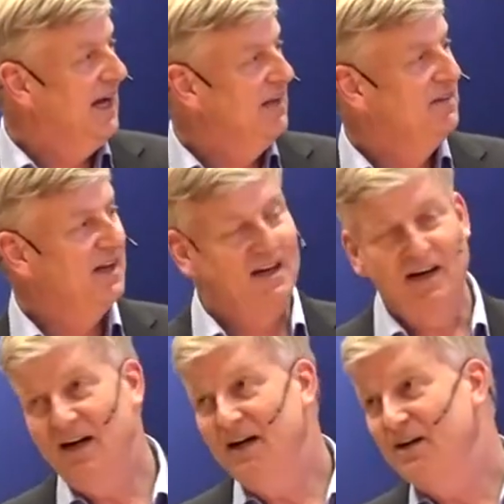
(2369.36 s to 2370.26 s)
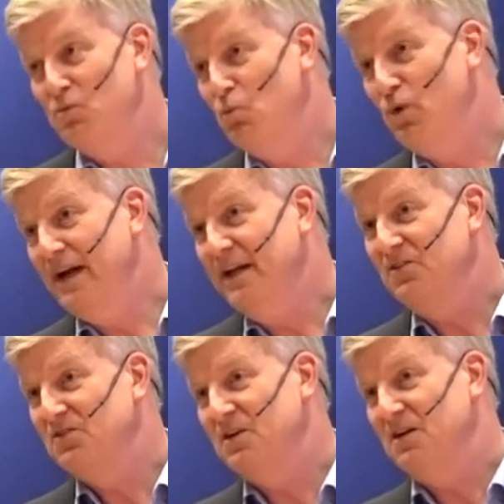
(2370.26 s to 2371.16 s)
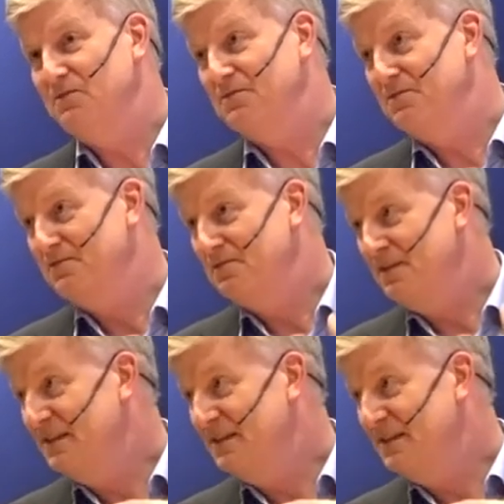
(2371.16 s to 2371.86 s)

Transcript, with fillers: And there are ways of,